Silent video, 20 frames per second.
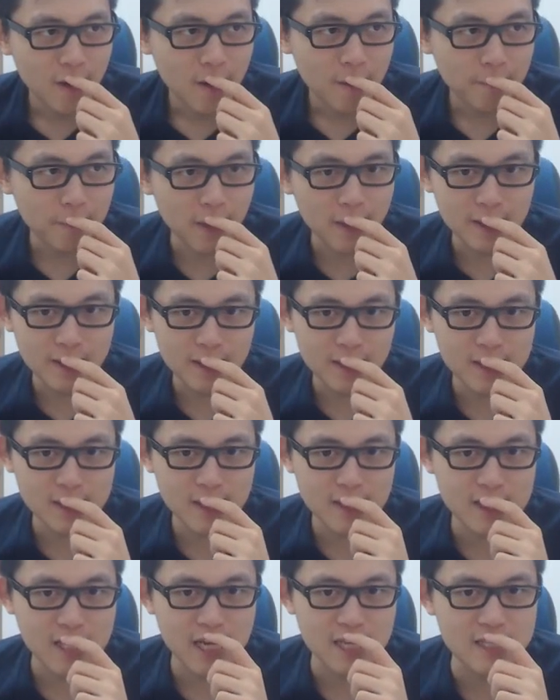But this
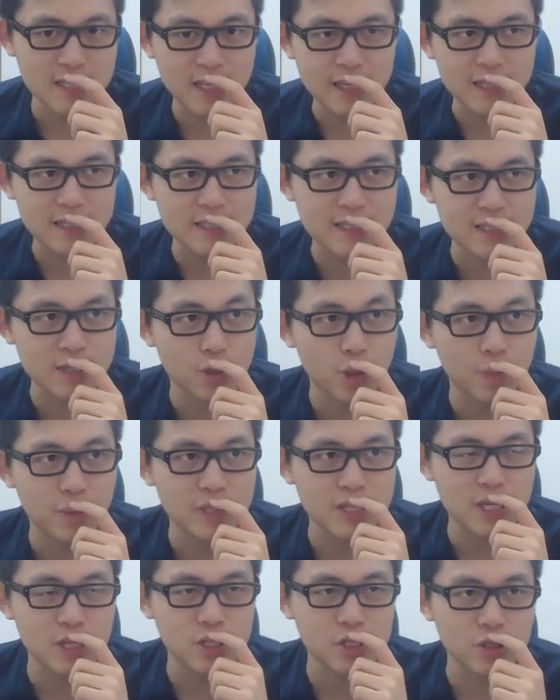has like 0
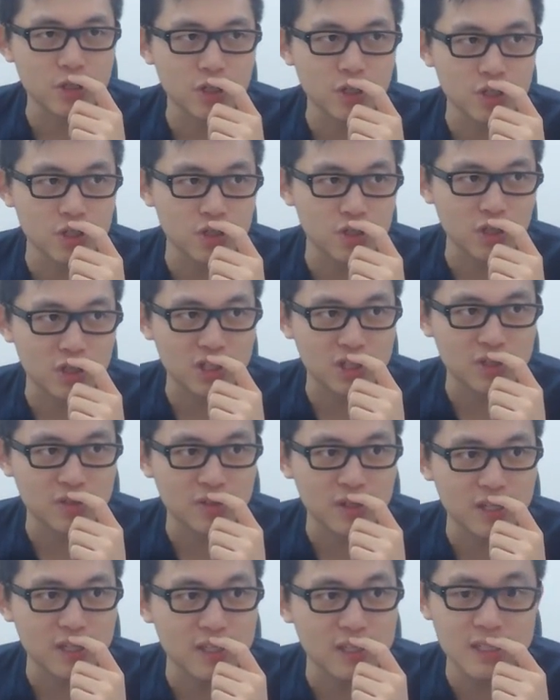potential in Constructed,
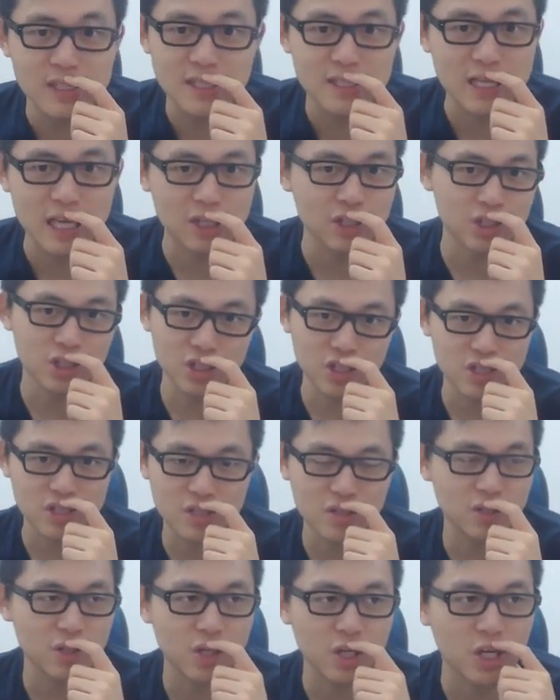right? This is actually
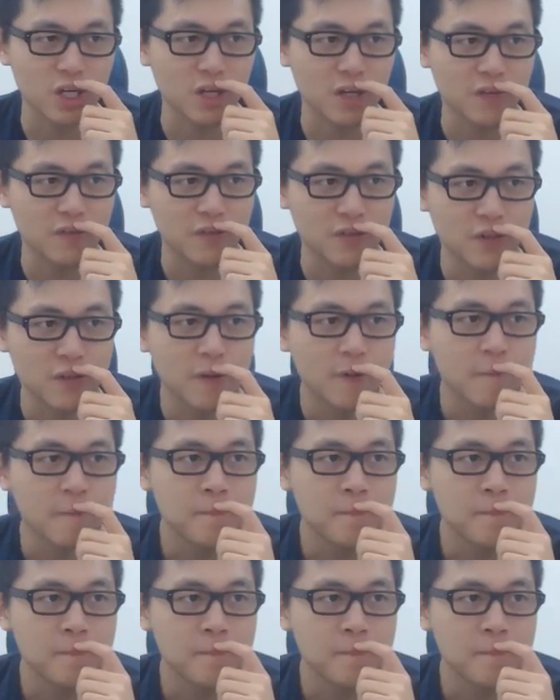just god awful.